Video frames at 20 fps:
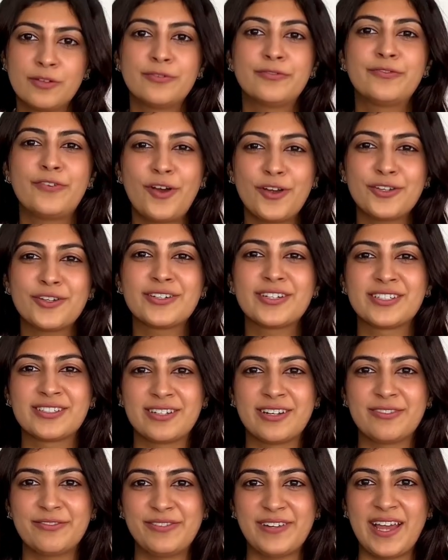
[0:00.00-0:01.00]
for your
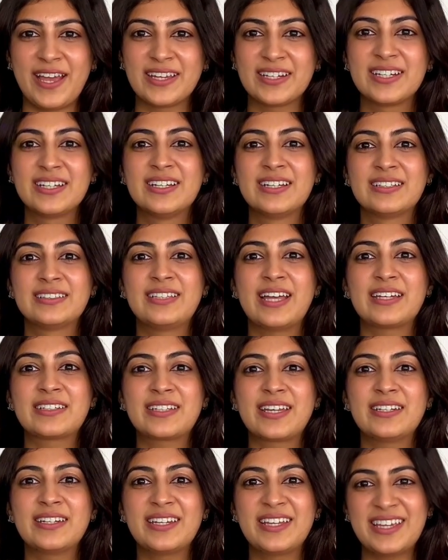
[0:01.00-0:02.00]
return flight.
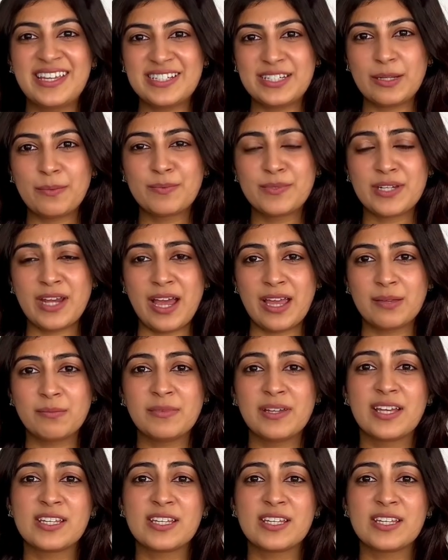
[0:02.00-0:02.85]
That can eat up time,